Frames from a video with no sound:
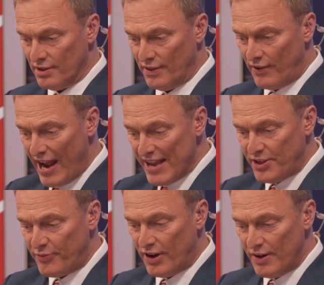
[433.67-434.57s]
There are
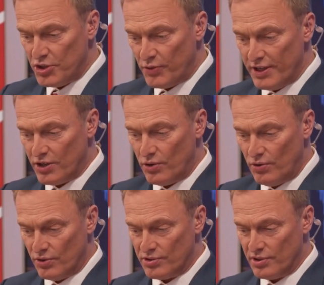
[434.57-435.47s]
85 Sharia
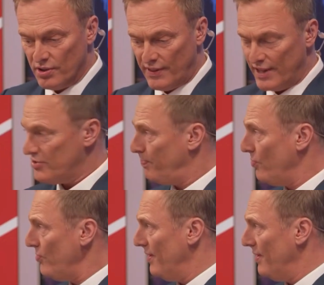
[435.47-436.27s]
courts. That's the point.